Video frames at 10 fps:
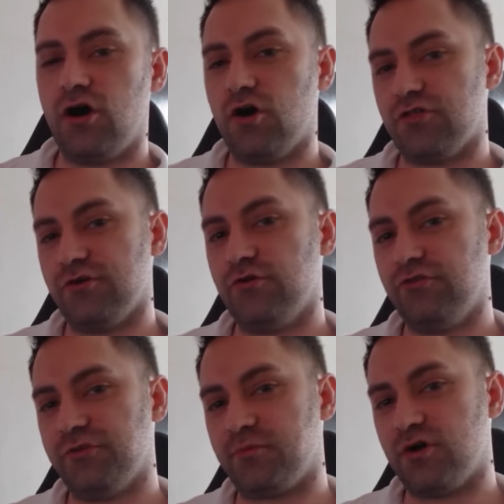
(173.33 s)
although
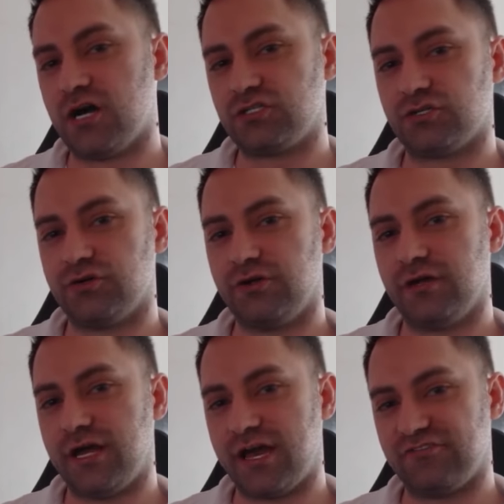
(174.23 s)
the
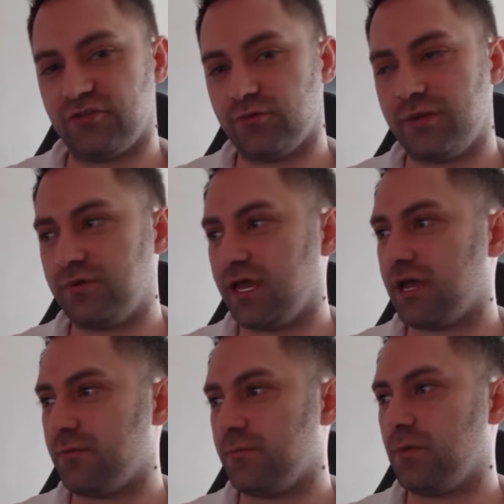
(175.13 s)
proctor has the
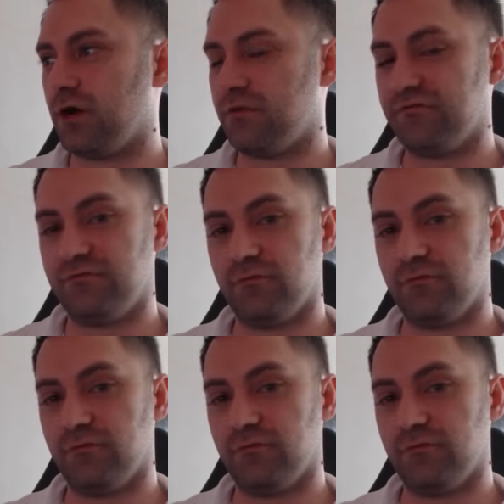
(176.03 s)
webcam um,